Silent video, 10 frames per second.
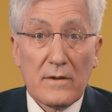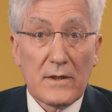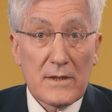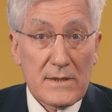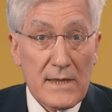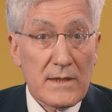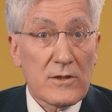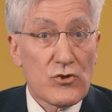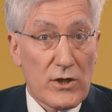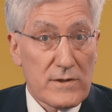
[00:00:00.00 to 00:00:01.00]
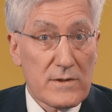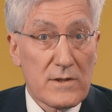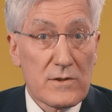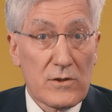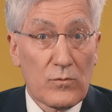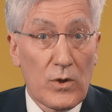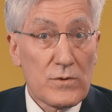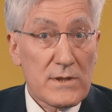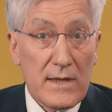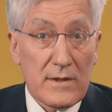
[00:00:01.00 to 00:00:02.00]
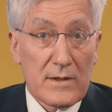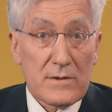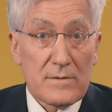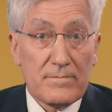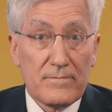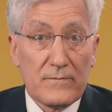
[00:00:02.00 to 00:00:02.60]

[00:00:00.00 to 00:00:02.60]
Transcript: The dissenting justices in Roe said this.